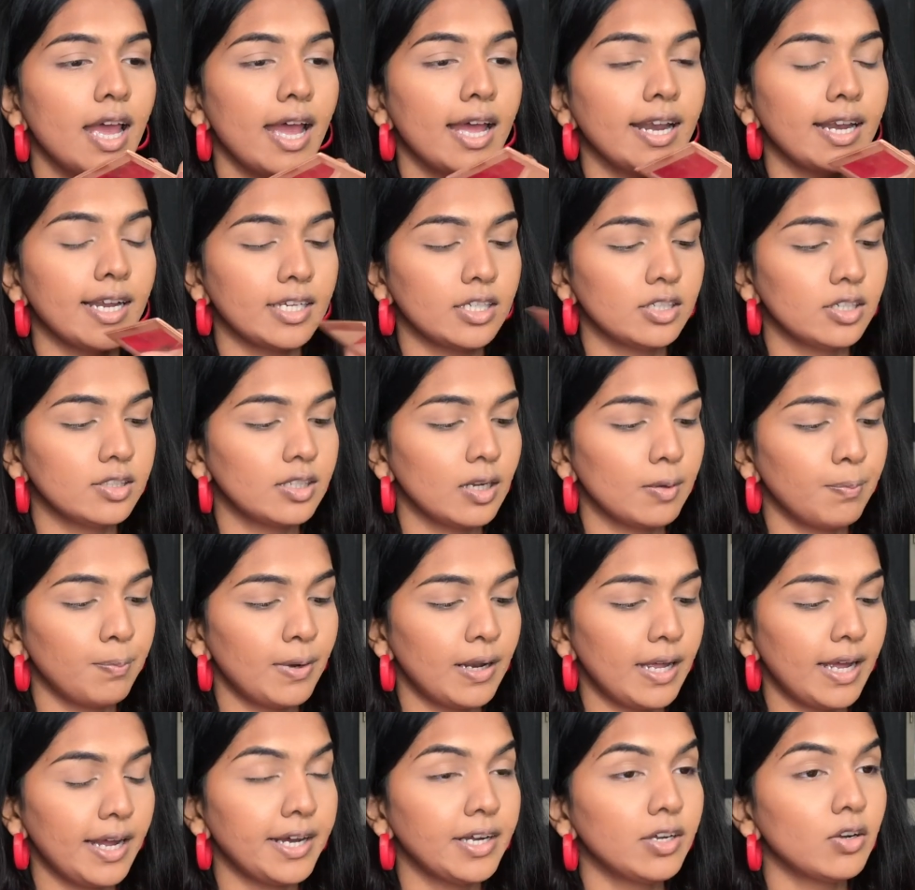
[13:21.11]
and I just
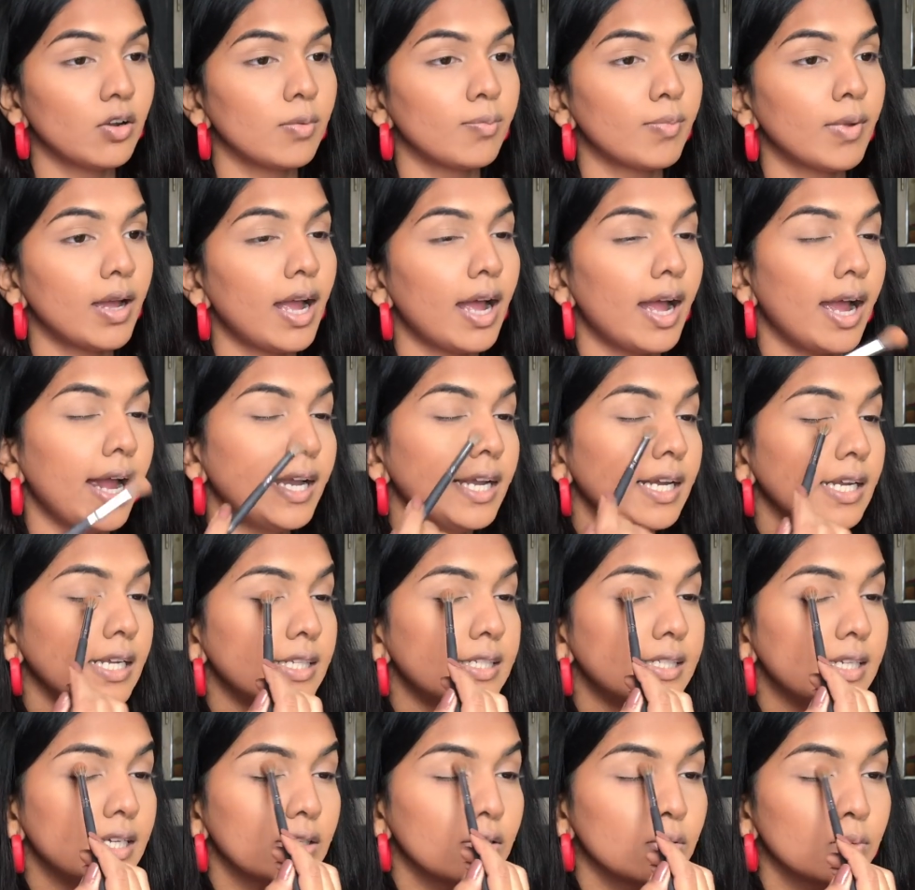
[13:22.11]
apply it on my
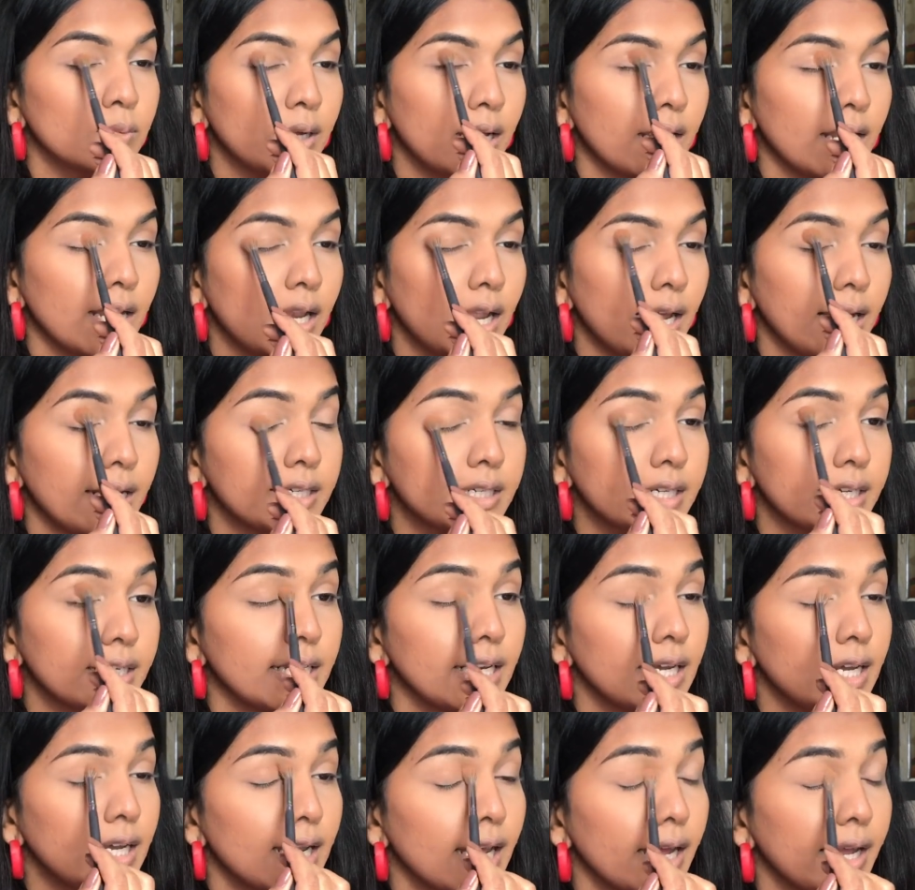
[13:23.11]
eyelids as well I
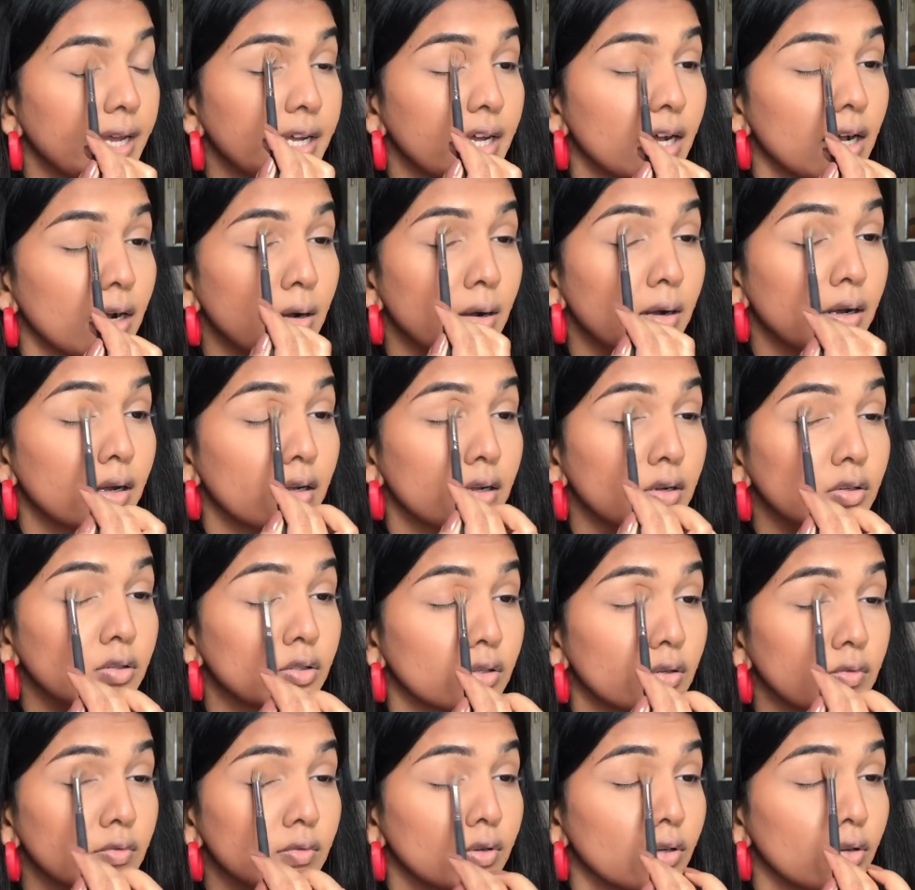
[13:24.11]
really like
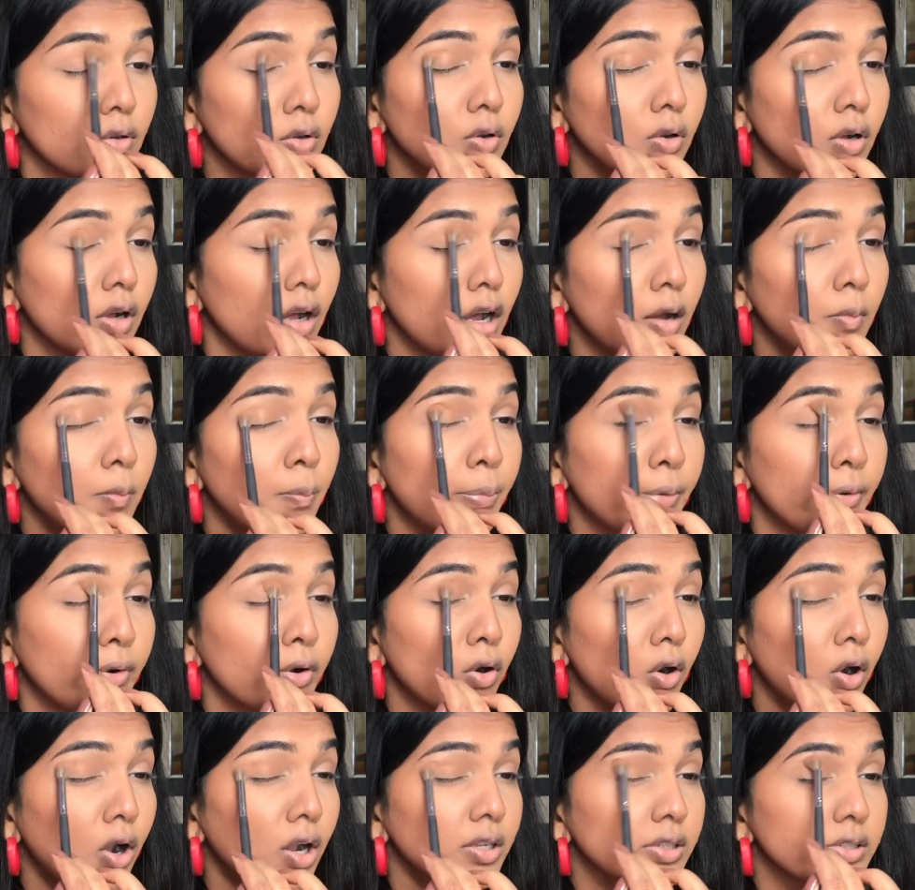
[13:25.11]
you know a
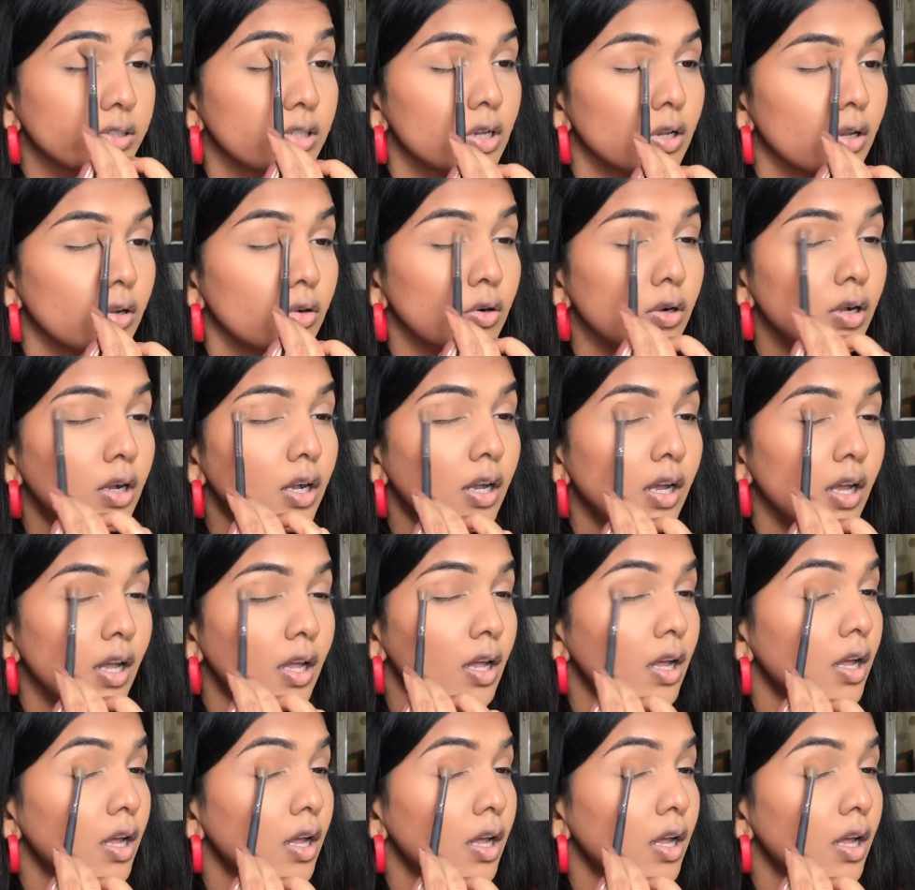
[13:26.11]
bronzed look